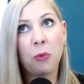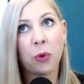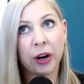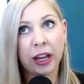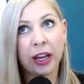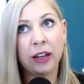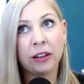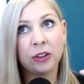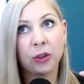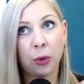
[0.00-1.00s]

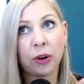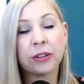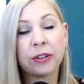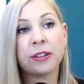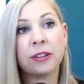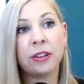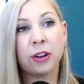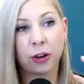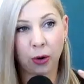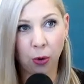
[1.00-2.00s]
working towards
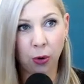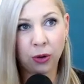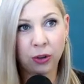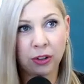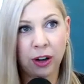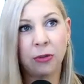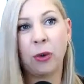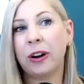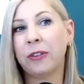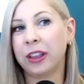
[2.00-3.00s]
your goal of
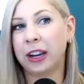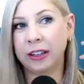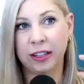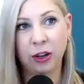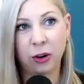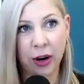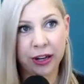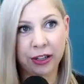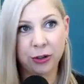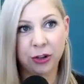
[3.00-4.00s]
whatever that is that you're
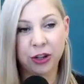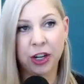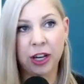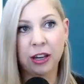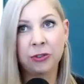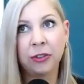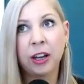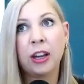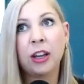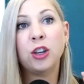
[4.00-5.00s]
wanting to achieve,
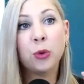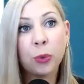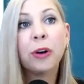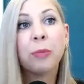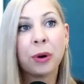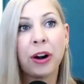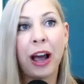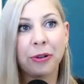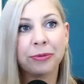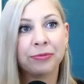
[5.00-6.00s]
you will burn
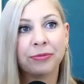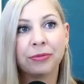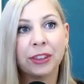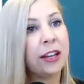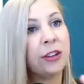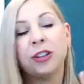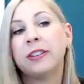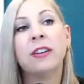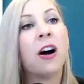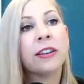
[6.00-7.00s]
out. Like it's
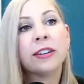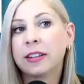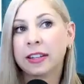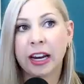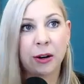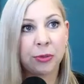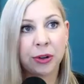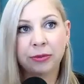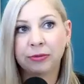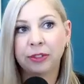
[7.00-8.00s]
just not
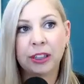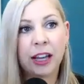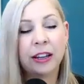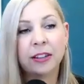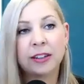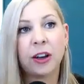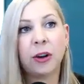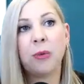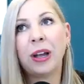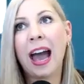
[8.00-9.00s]
sustainable. And
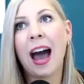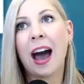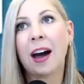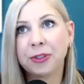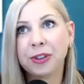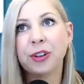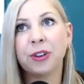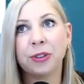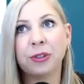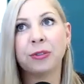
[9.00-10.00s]
so we have
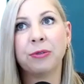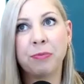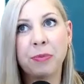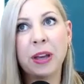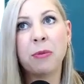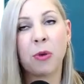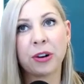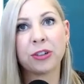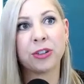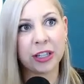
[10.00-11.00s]
to be
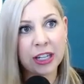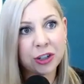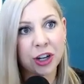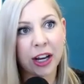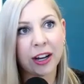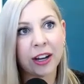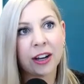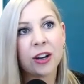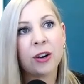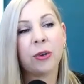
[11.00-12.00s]
more strategic
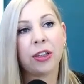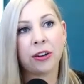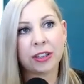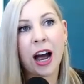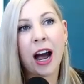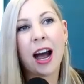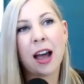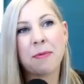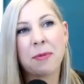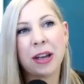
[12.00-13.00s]
with our
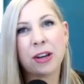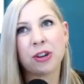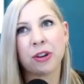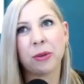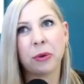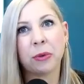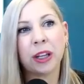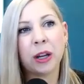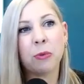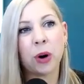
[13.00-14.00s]
time and make sure that we're
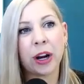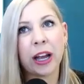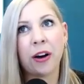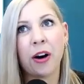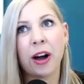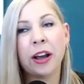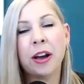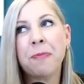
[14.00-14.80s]
really working on,